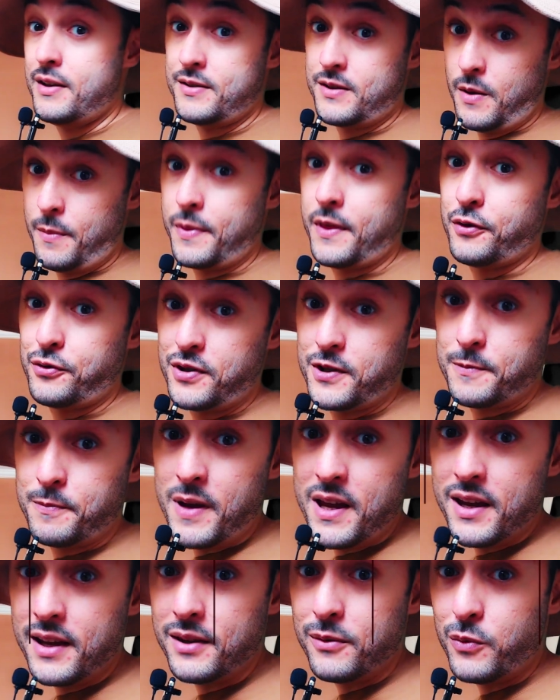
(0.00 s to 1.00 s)
something to
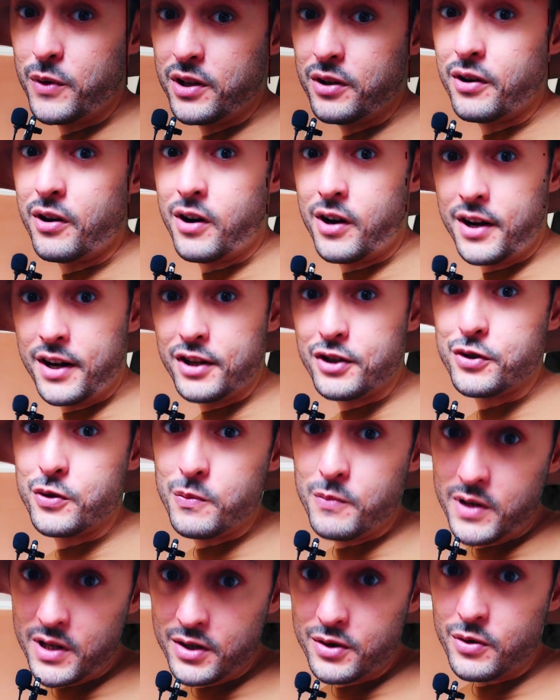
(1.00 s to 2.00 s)
spend when you're hoarding too
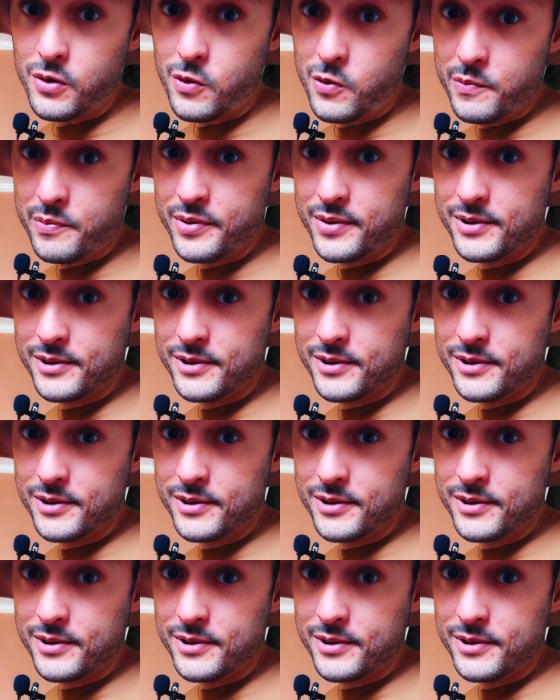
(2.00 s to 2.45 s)
much hope.